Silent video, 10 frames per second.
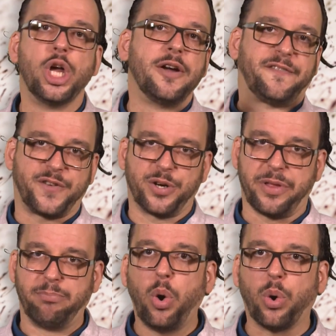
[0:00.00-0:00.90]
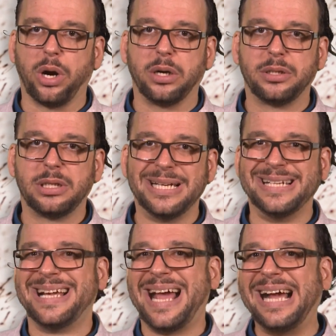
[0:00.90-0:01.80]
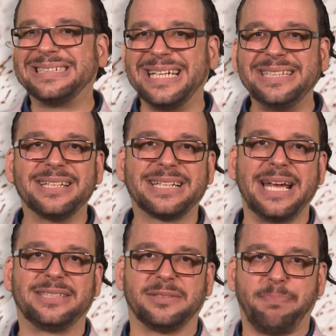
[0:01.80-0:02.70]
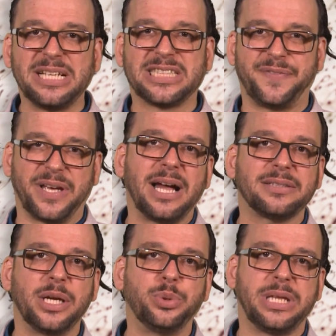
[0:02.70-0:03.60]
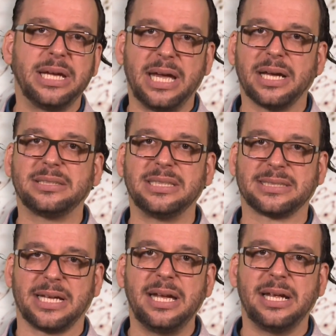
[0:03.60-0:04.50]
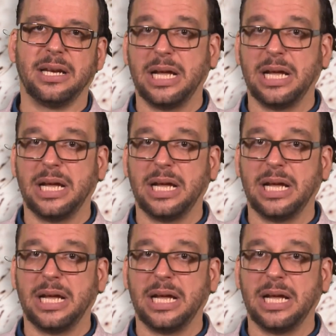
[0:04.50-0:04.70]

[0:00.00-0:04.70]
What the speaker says: Furthermore, as indicated by Sfirat Yehudei Eretz Israel,